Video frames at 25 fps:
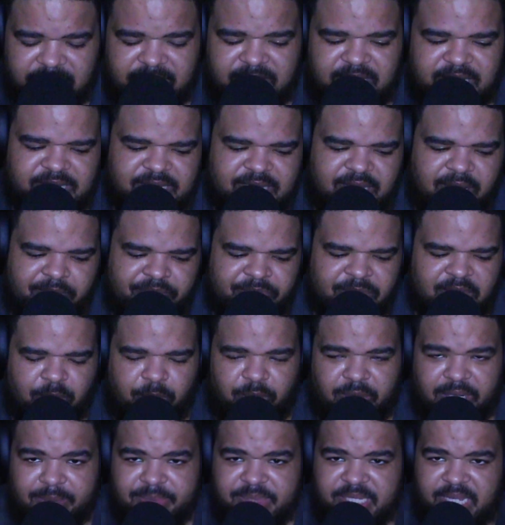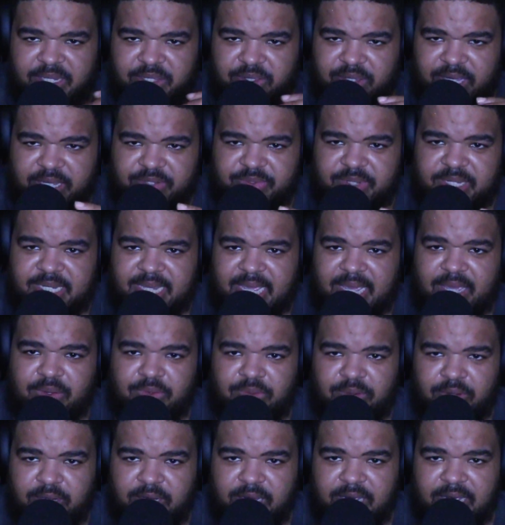See, this, what I'm telling you guys right
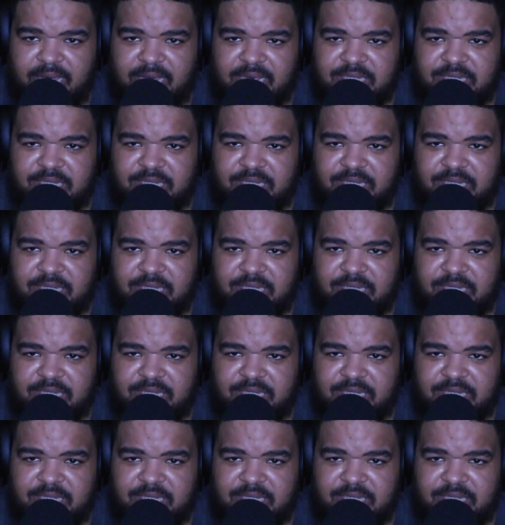now